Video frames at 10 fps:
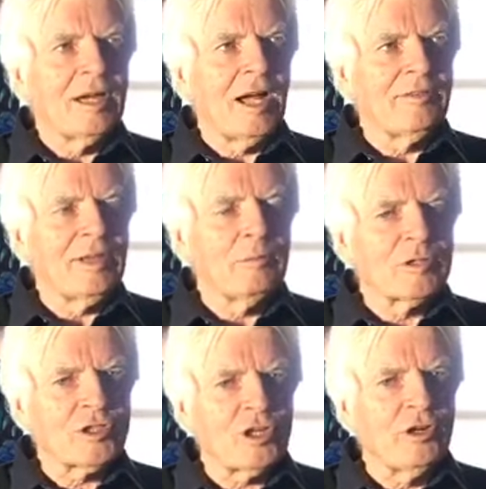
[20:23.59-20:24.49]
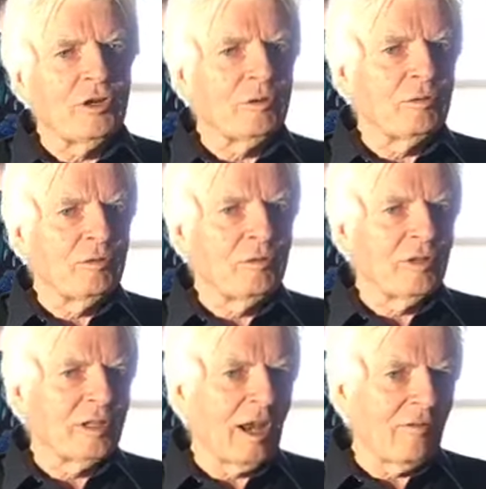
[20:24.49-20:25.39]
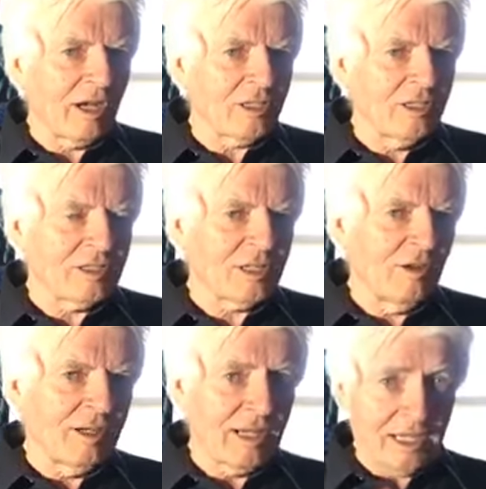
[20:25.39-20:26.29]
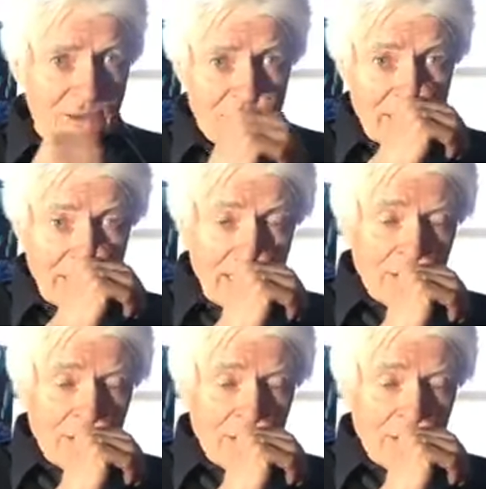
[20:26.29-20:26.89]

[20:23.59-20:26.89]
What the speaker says: I think we'll show you the direction it's going next week.